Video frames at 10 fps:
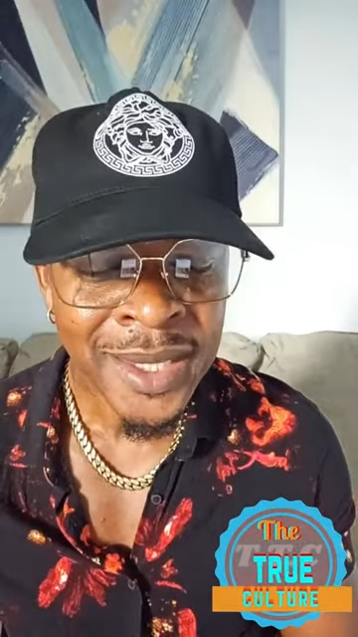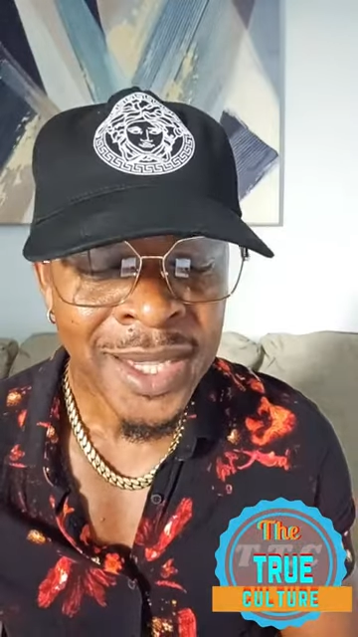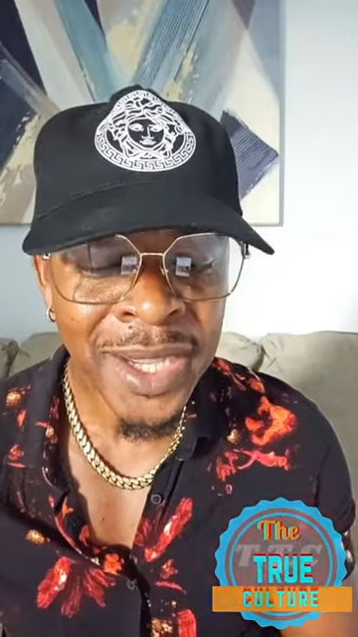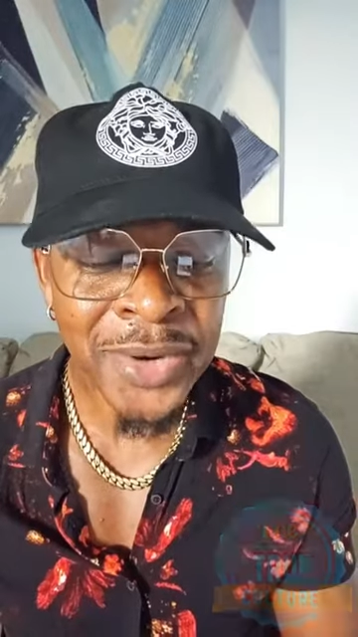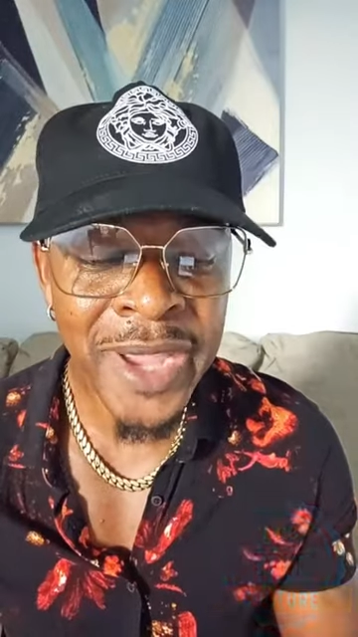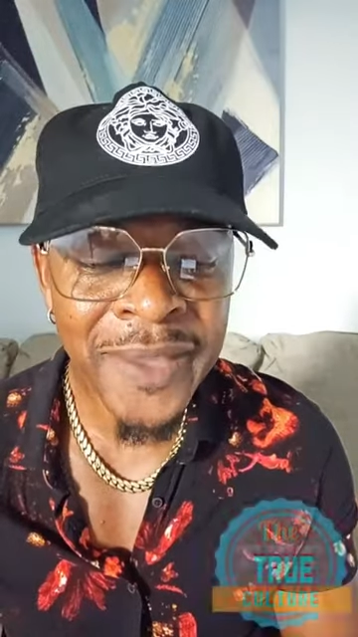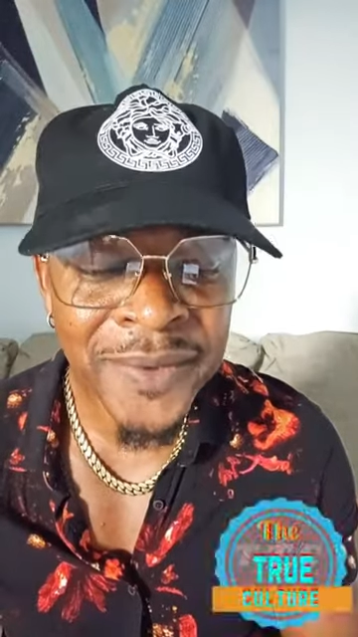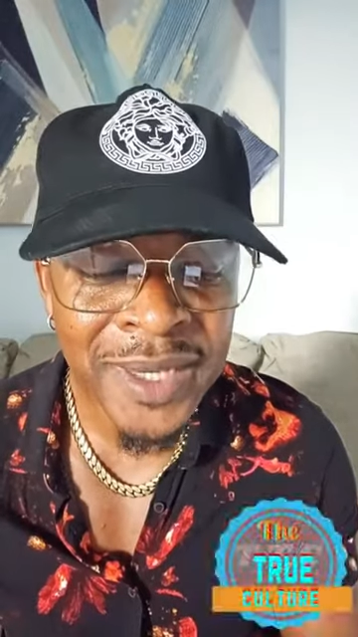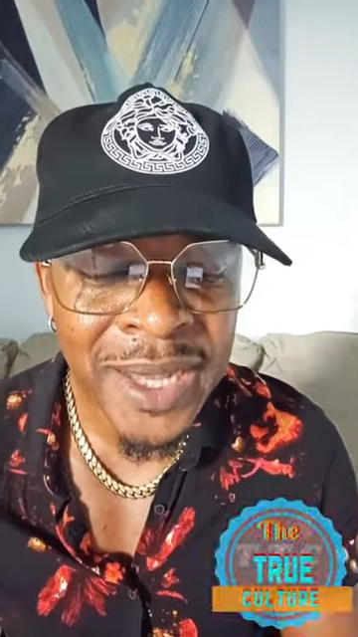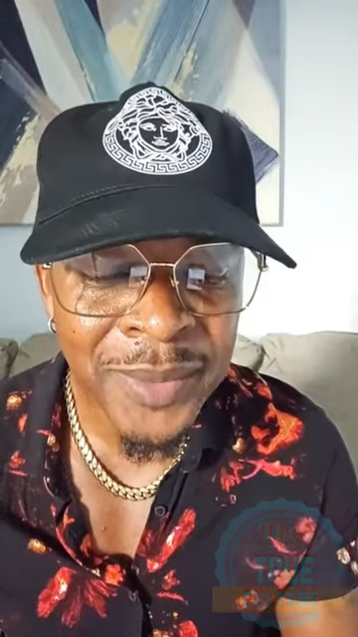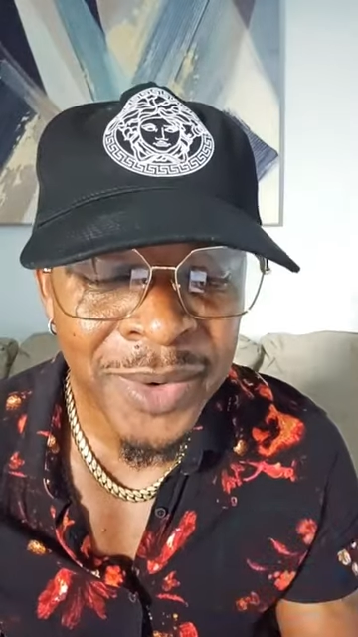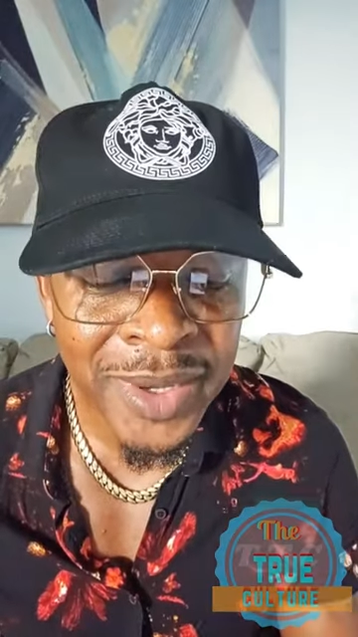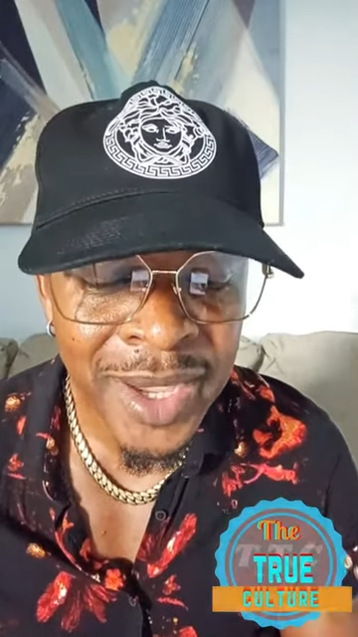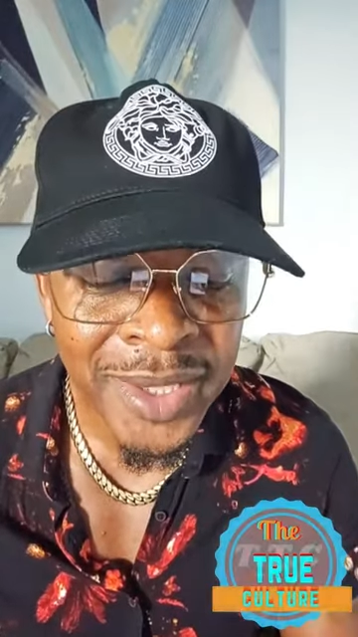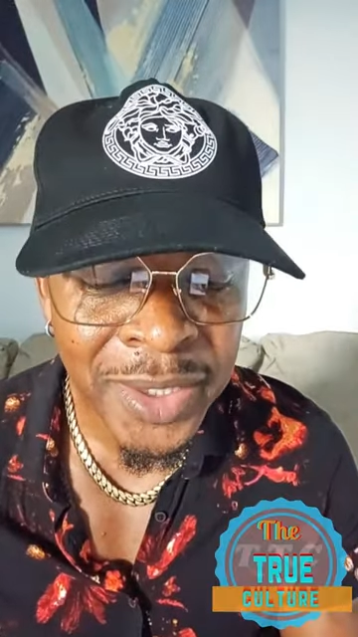Arriving in
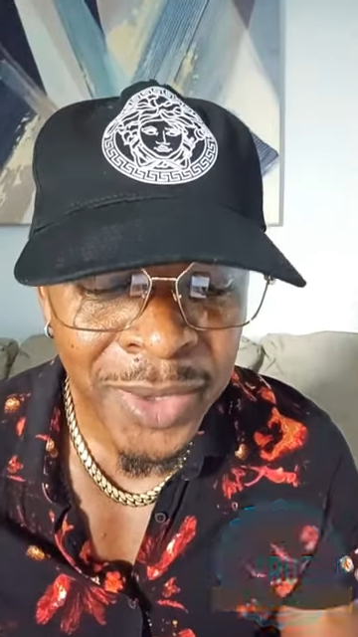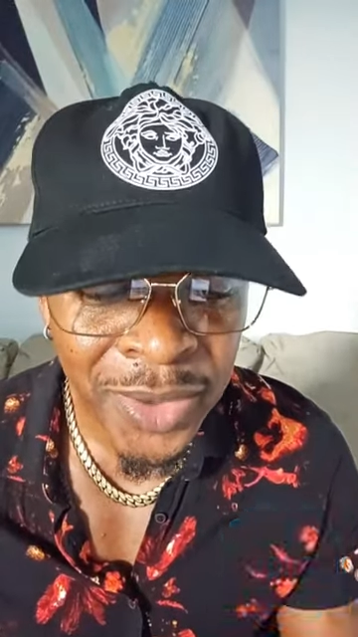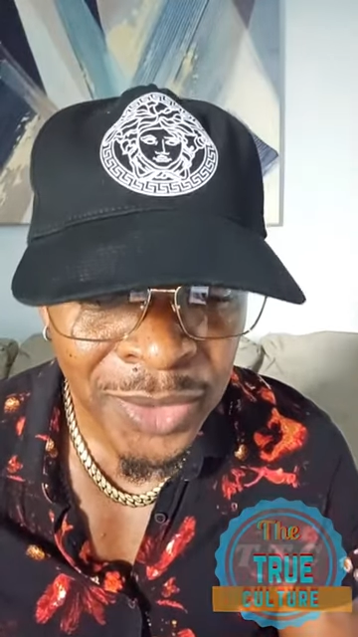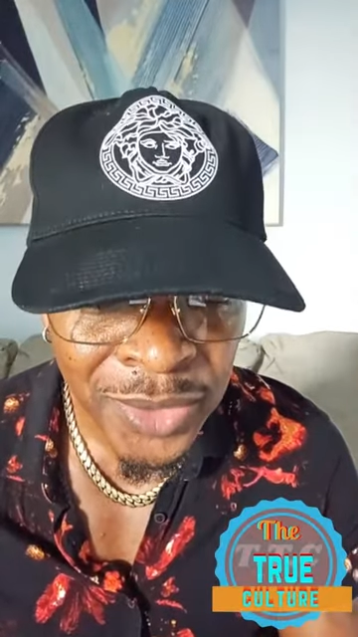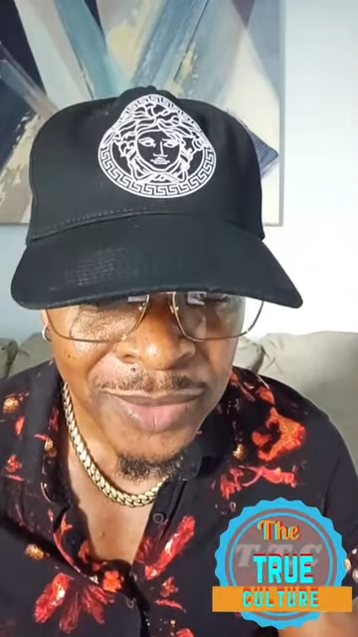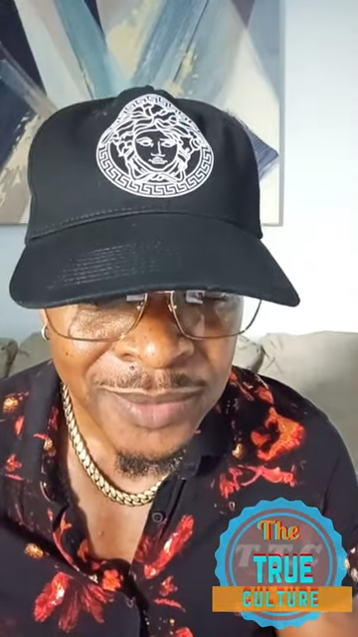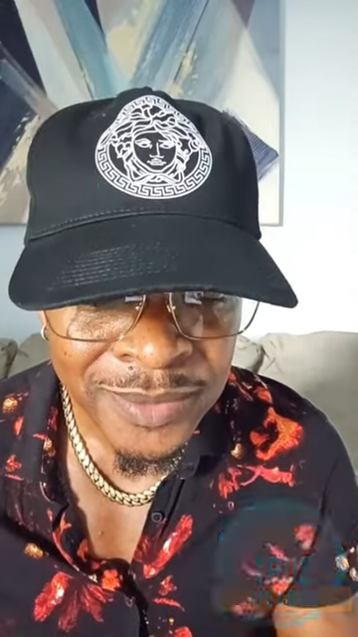America a year ago,